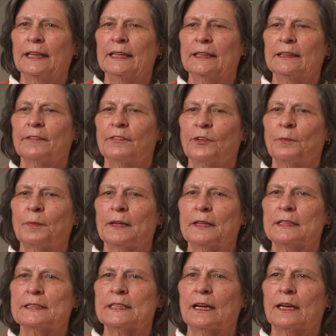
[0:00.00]
And so by
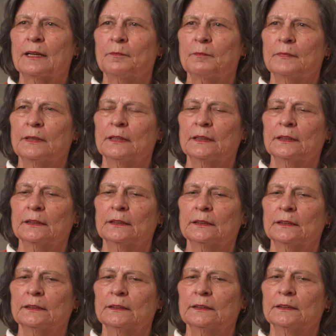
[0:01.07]
the time
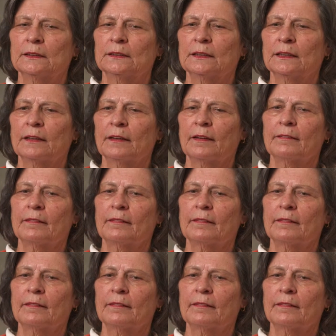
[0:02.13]
the